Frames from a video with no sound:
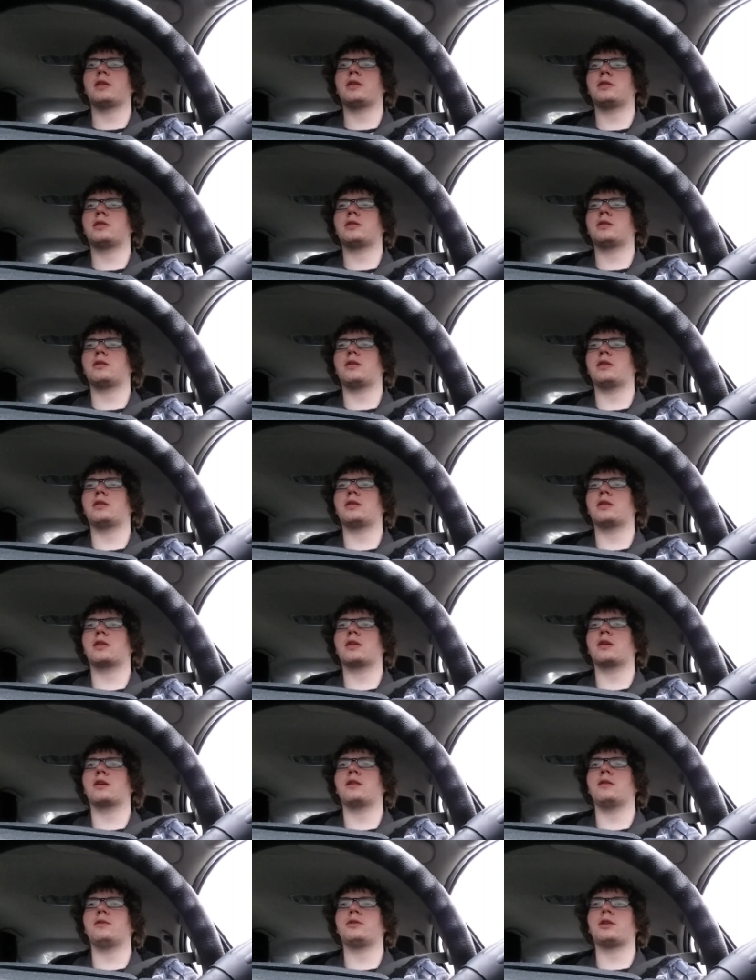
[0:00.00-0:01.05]
That's that's the
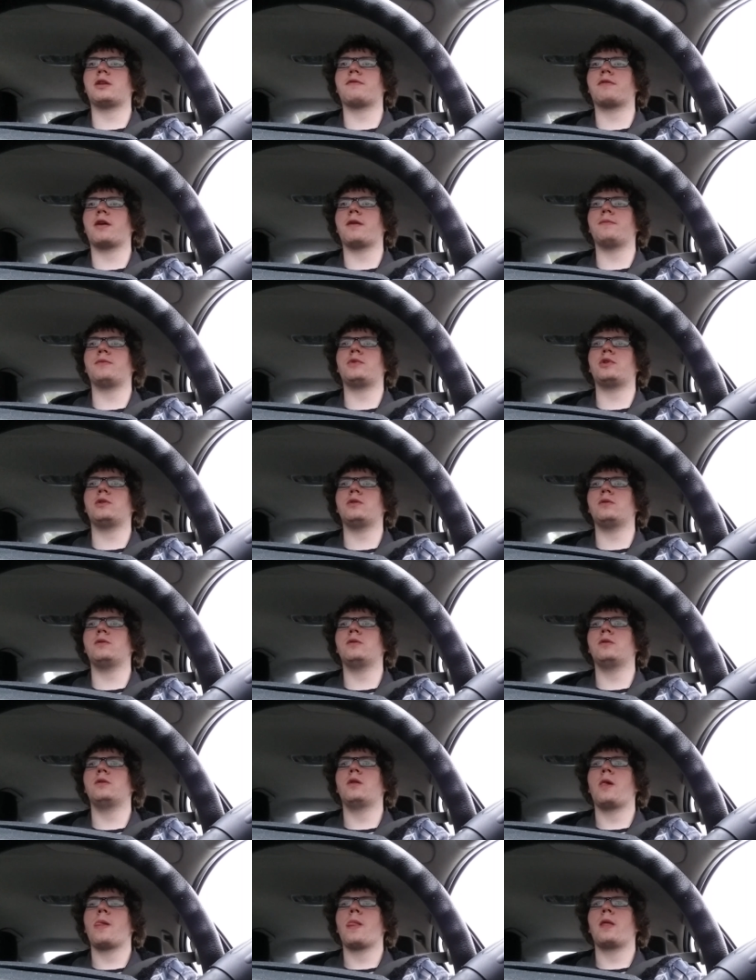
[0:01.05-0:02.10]
conclusion I've come
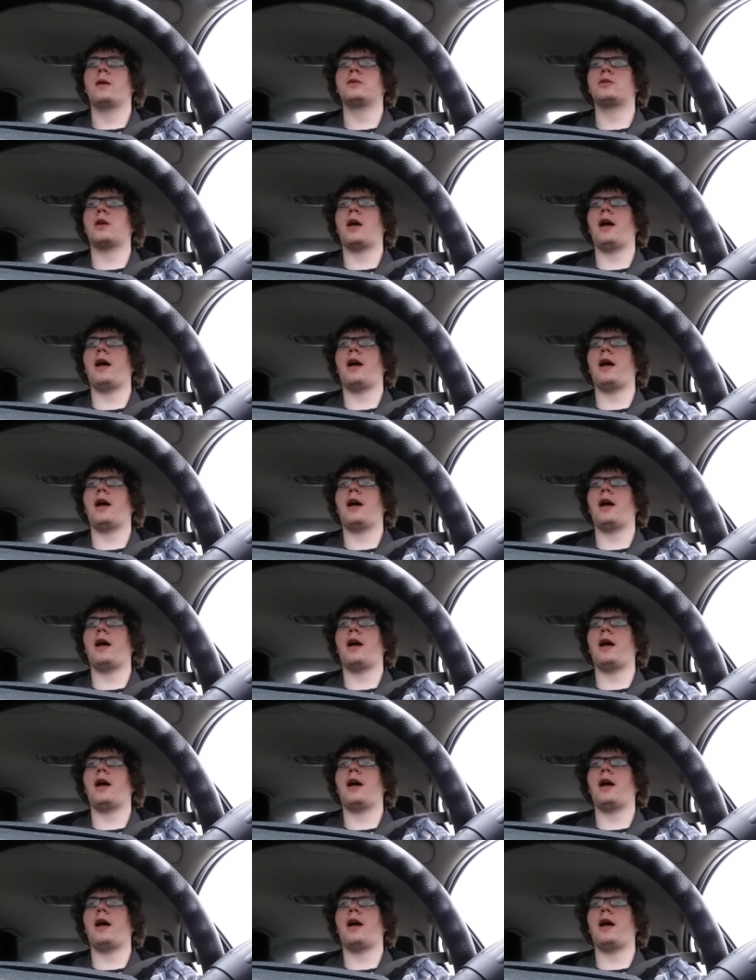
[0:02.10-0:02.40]
to.